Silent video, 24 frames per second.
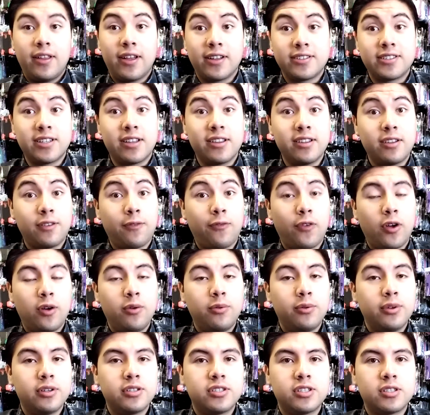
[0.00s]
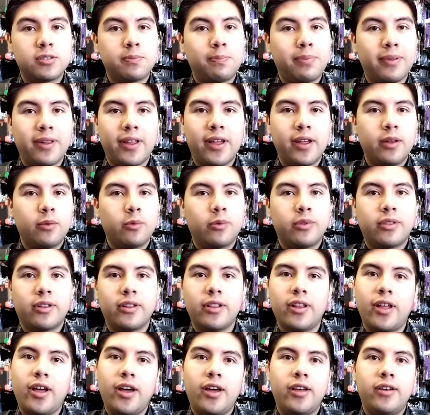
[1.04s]
Like I said, this phone is just plagued with a
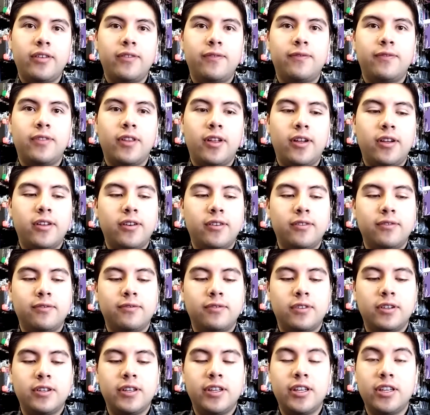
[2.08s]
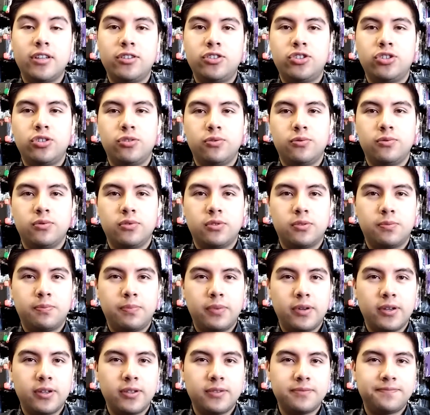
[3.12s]
lot of, lot of issues,
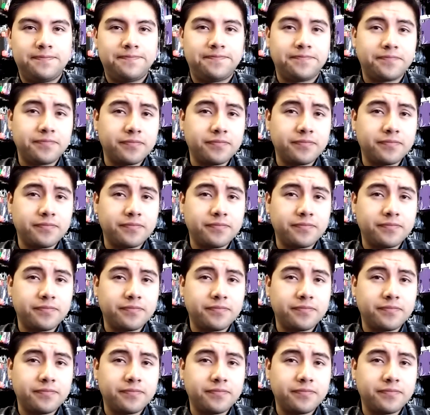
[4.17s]
but